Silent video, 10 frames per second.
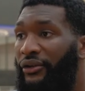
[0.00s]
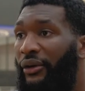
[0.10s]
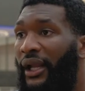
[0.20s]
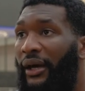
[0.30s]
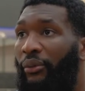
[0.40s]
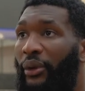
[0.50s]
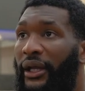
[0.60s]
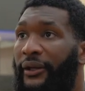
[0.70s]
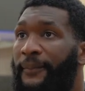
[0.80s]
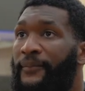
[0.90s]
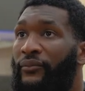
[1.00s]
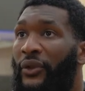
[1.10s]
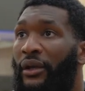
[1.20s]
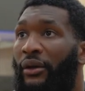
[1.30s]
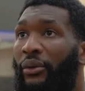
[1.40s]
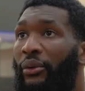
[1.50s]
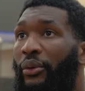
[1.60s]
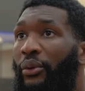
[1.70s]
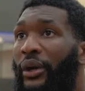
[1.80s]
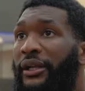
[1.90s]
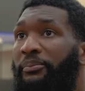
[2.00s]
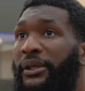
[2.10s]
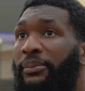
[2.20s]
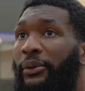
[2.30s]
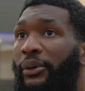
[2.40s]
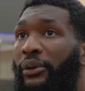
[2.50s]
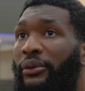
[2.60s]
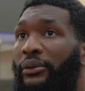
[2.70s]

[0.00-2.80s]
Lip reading: You know, like, when people